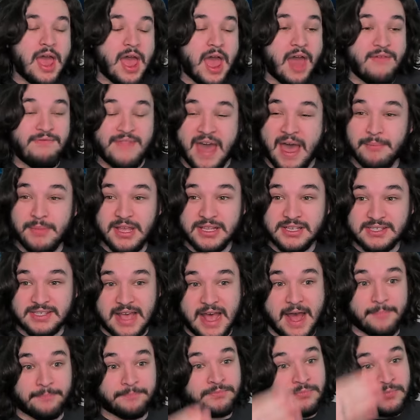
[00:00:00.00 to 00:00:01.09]
And that means
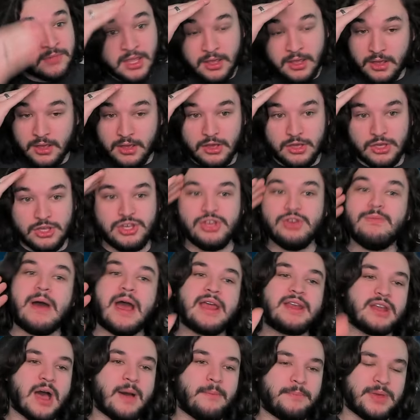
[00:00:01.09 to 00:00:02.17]
that you
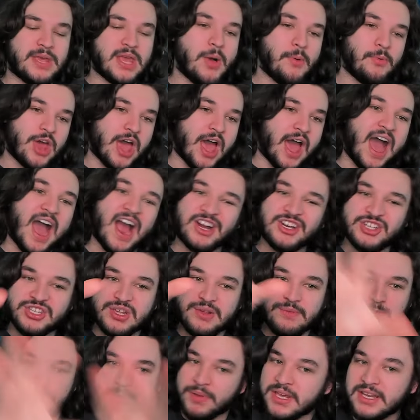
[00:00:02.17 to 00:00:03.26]
might not be able to actually
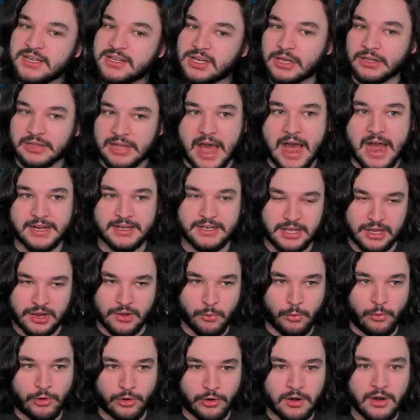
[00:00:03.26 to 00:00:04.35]
beat Galactic
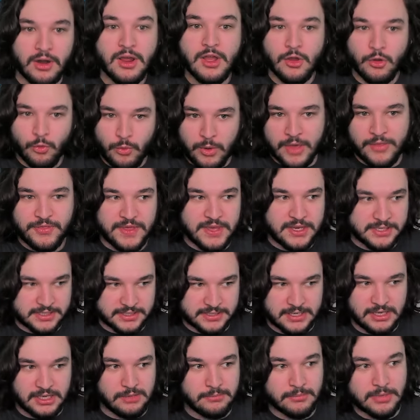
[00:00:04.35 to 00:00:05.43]
War with this
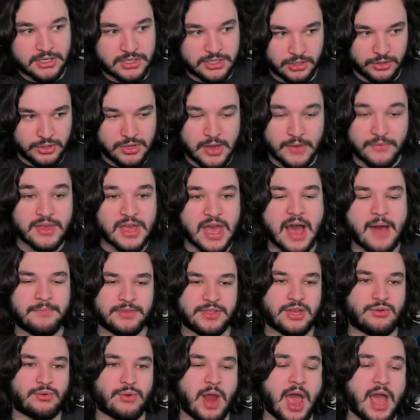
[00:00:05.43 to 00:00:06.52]
team until you have
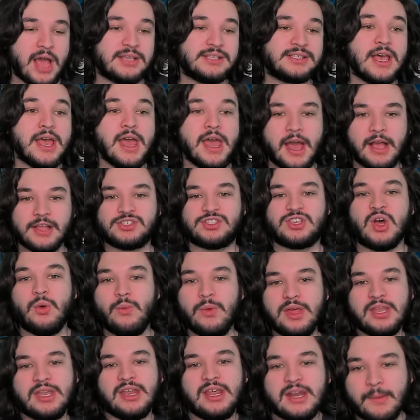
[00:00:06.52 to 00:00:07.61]
Captain Rex. And so
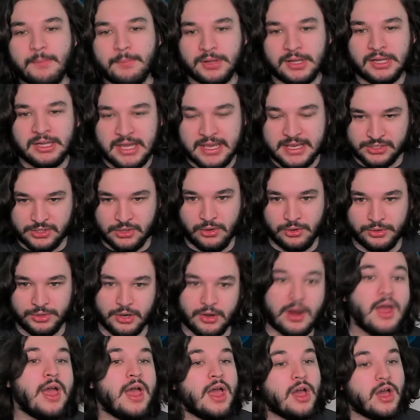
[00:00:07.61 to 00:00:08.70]
we need a placeholder.